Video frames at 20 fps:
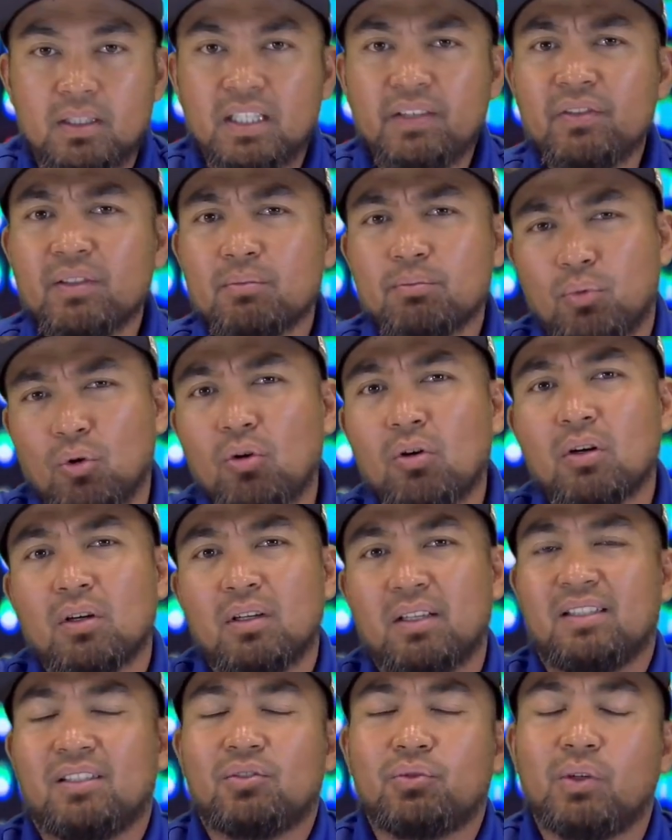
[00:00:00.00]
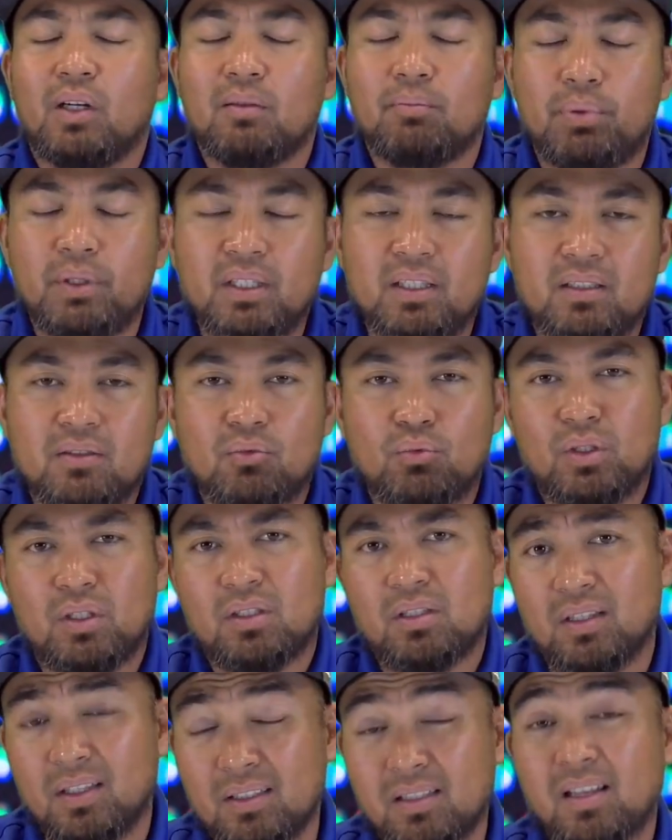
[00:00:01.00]
Even more is 12-bit,
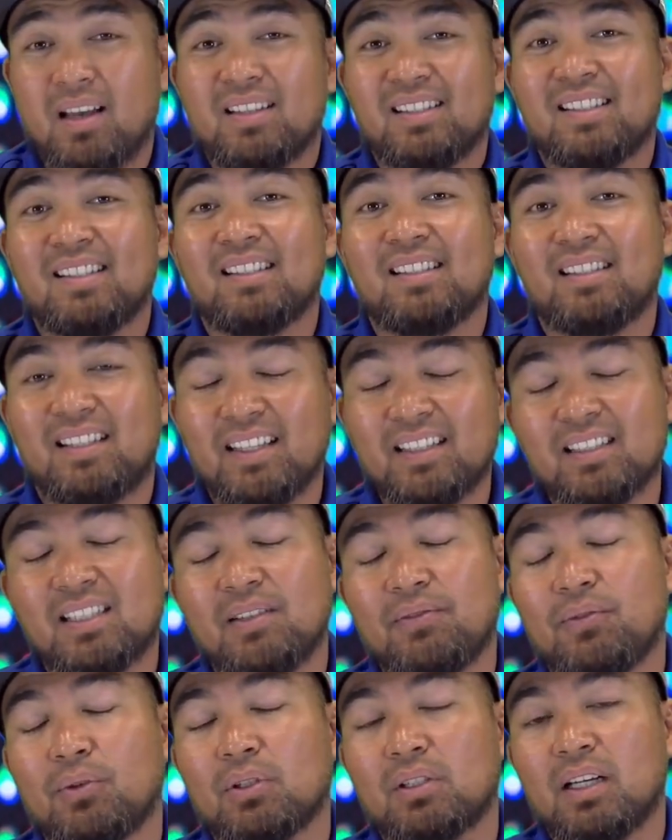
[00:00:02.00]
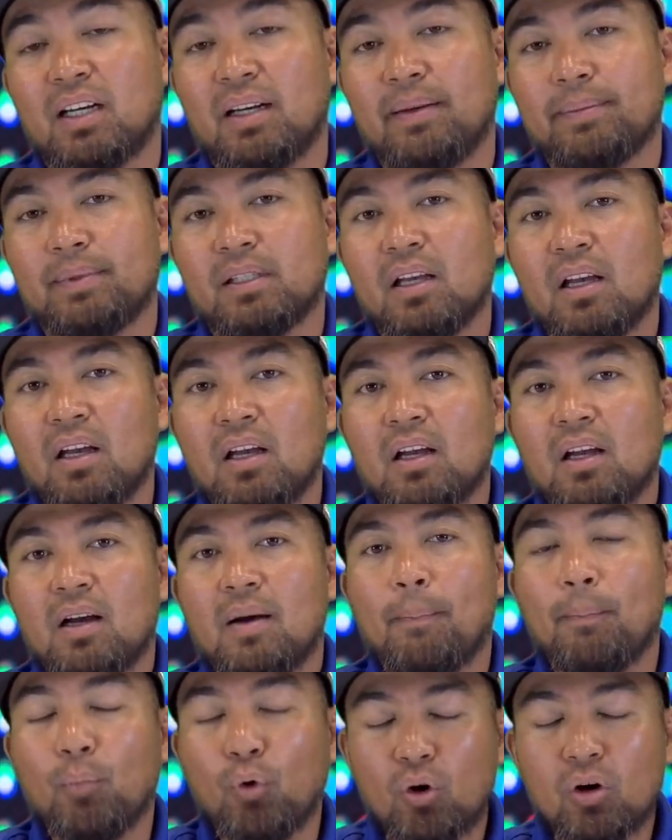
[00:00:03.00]
which is 64 times
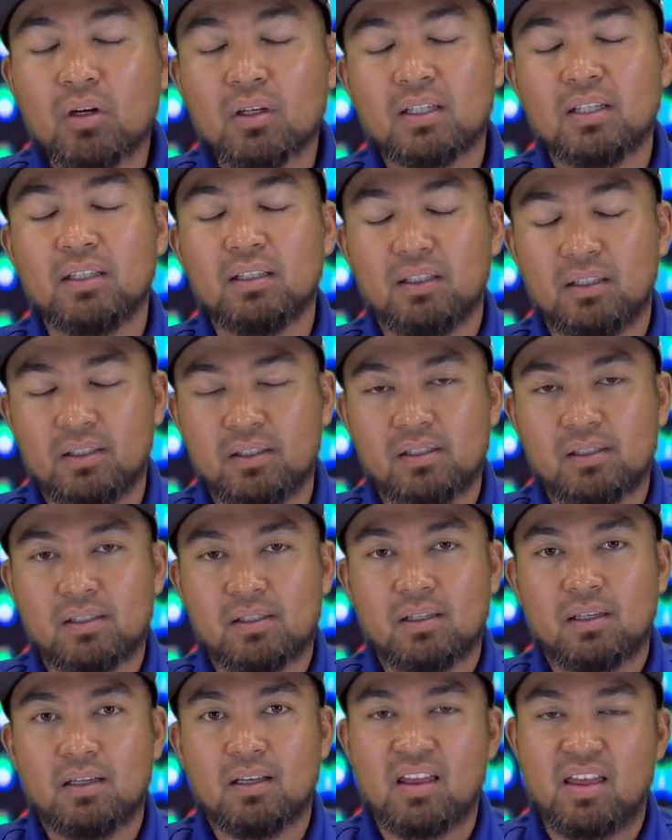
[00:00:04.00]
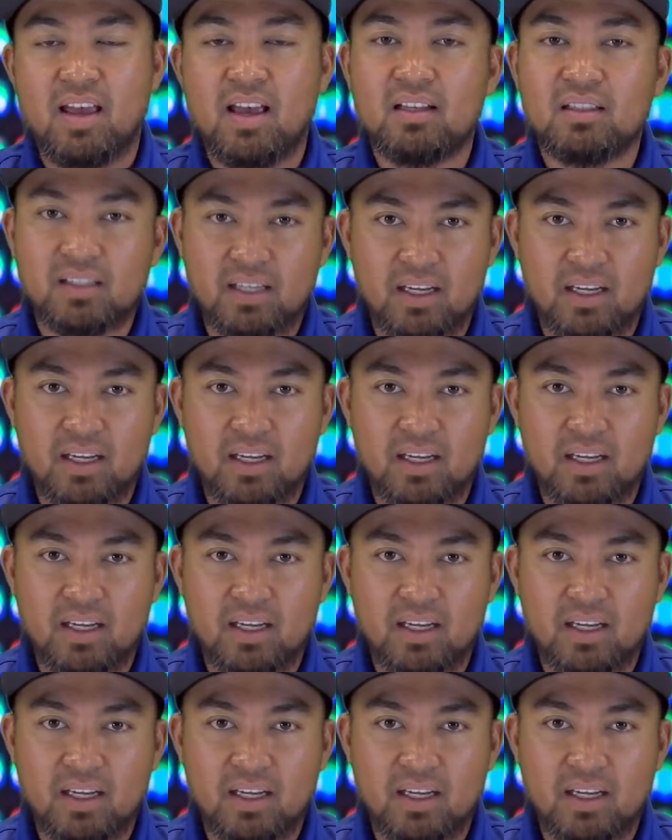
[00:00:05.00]
more colors than